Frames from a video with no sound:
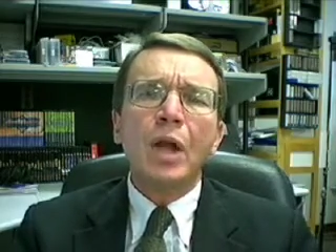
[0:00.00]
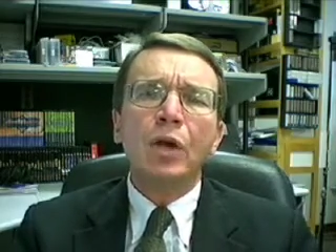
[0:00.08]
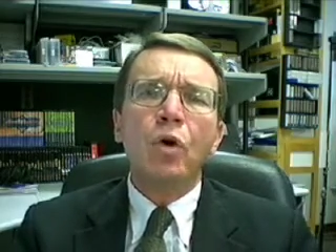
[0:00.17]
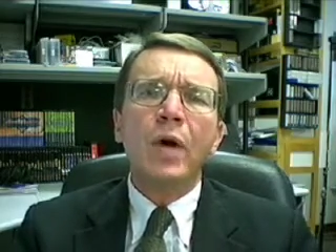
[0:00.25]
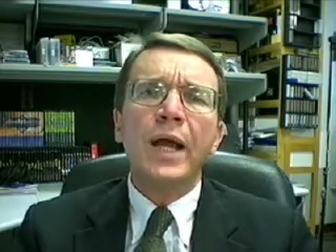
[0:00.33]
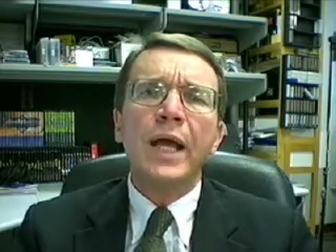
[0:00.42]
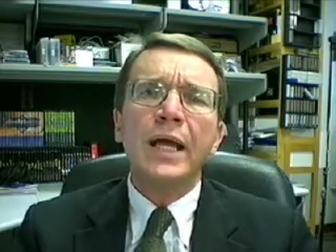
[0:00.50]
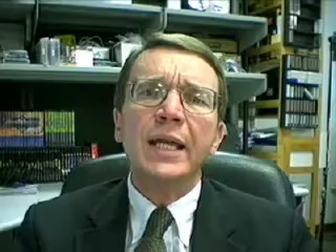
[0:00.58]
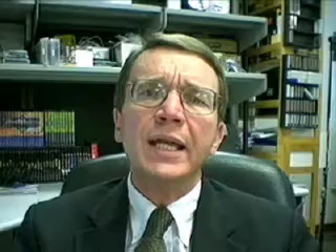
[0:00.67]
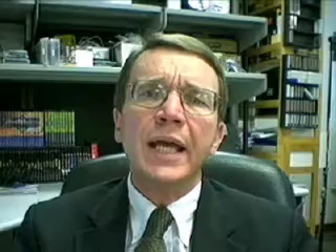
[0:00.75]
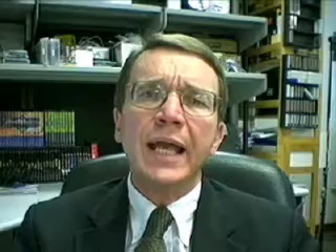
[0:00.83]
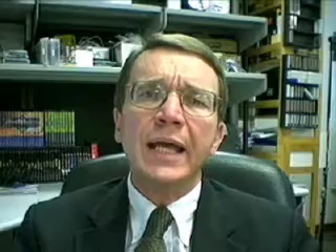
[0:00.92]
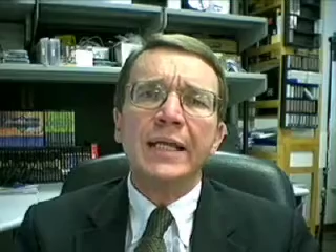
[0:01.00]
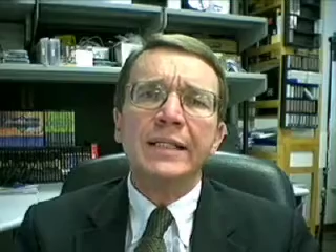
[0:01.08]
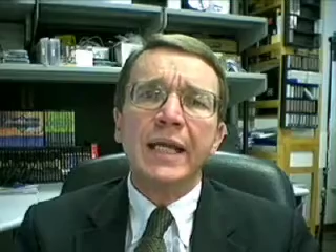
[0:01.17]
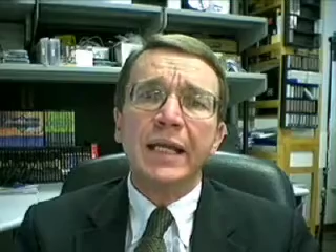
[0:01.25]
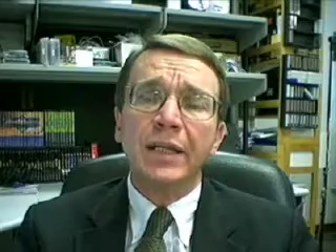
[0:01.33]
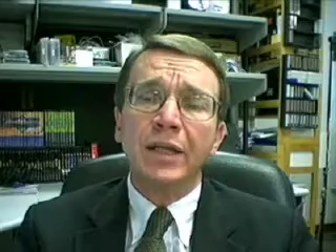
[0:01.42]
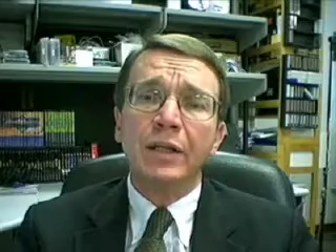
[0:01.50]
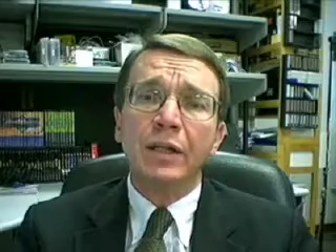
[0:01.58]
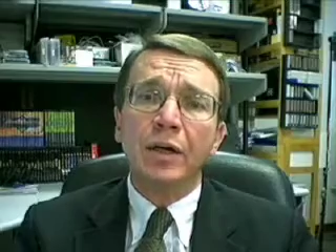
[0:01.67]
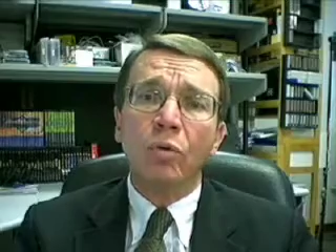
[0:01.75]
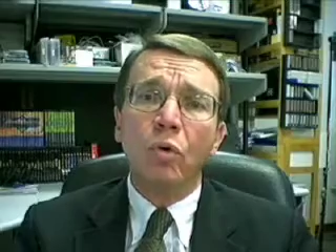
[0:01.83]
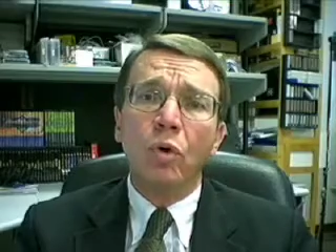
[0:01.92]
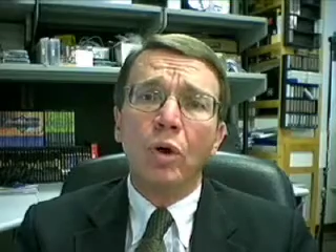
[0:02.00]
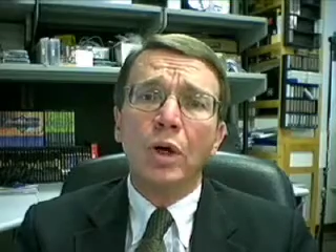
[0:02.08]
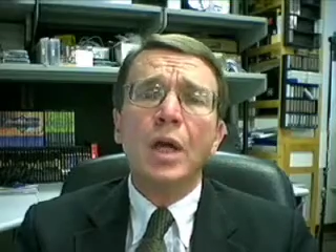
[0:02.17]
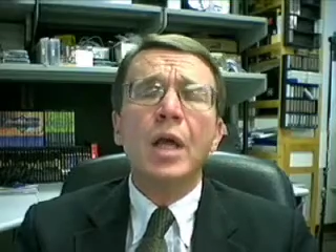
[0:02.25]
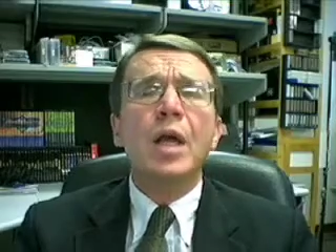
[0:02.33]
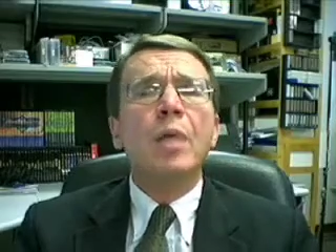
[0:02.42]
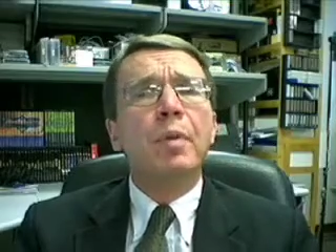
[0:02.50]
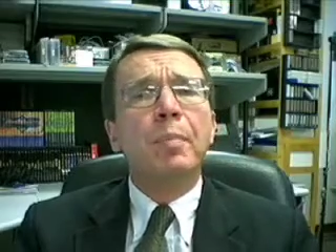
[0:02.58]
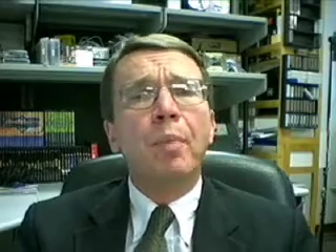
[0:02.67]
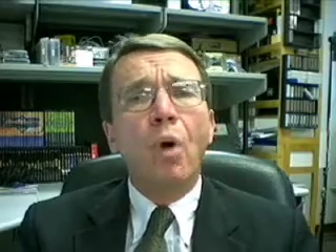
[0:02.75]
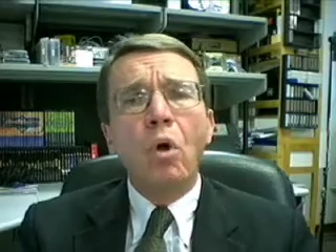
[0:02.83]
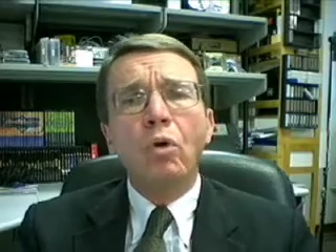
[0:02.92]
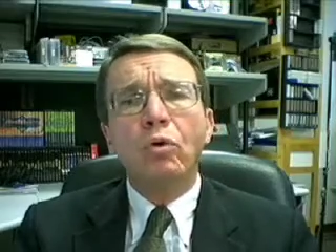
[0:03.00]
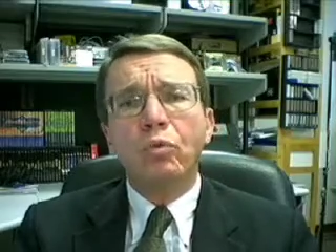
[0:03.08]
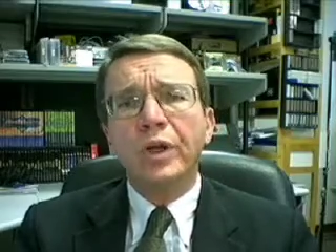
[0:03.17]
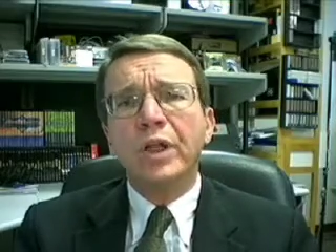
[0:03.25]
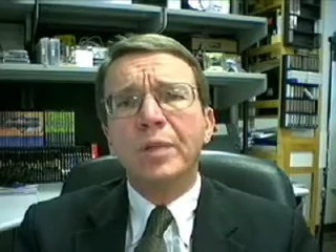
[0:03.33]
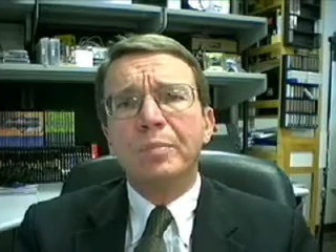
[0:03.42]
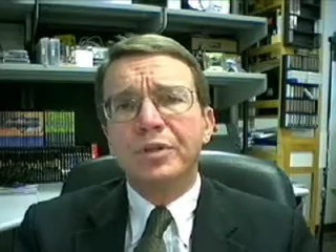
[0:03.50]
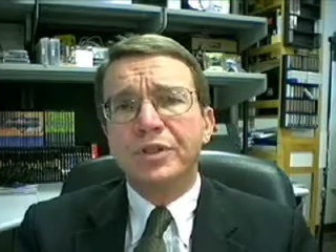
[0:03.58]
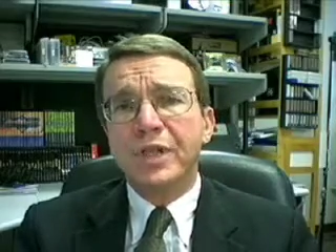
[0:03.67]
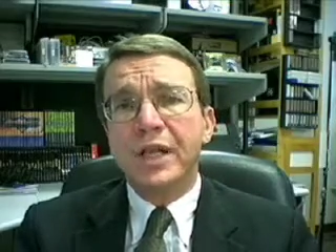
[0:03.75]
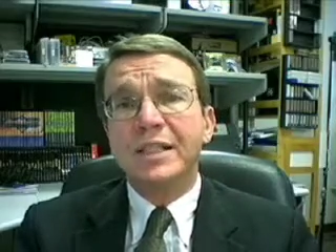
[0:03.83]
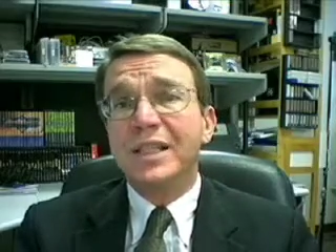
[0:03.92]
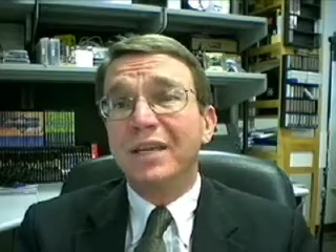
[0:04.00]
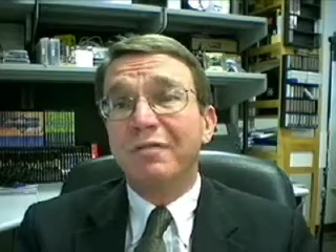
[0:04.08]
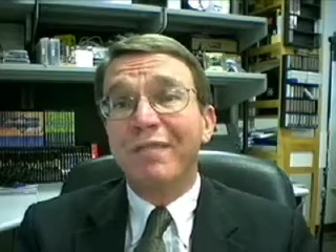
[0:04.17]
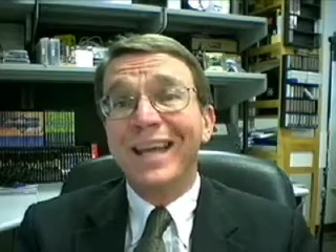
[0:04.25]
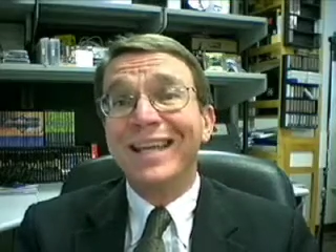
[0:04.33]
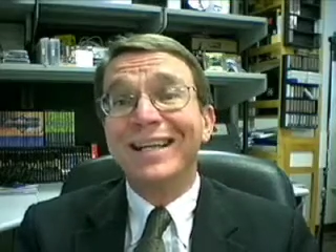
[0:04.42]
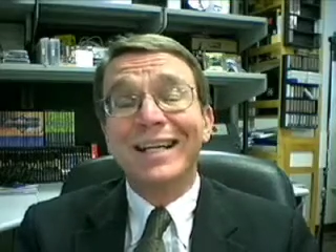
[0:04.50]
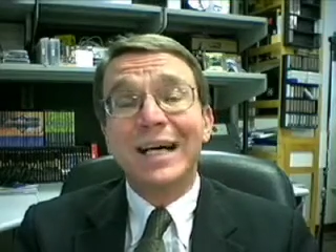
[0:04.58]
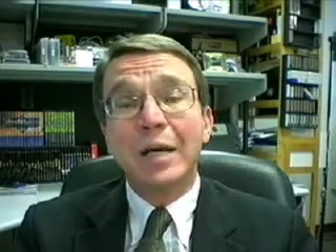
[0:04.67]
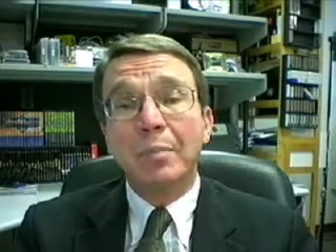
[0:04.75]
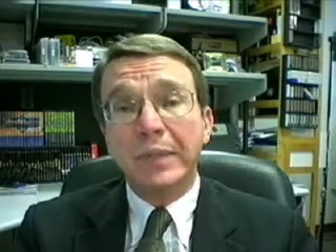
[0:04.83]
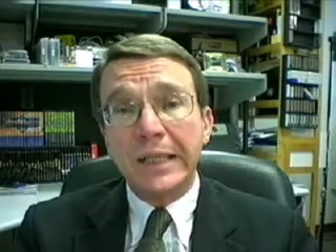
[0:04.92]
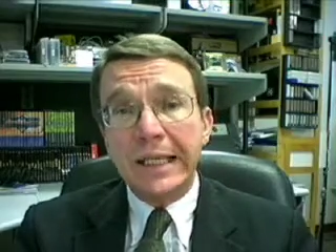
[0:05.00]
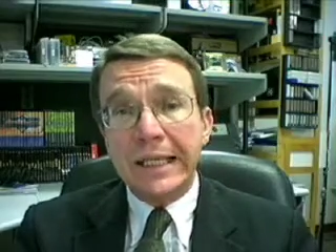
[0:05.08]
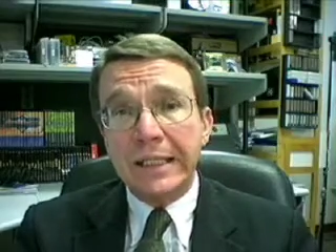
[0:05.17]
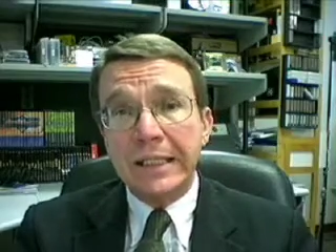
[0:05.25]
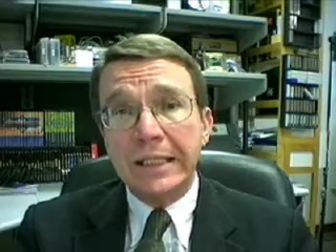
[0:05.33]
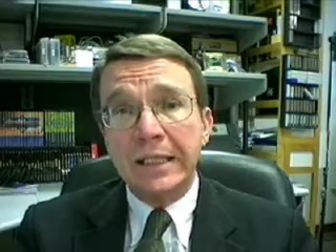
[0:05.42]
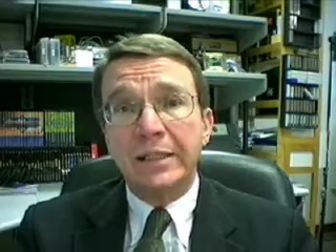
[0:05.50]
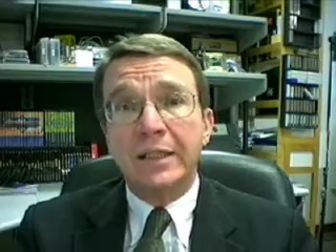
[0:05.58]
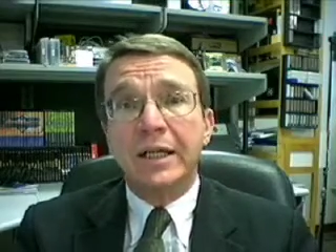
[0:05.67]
go ahead and declare war. But Polk really presents a fait accompli to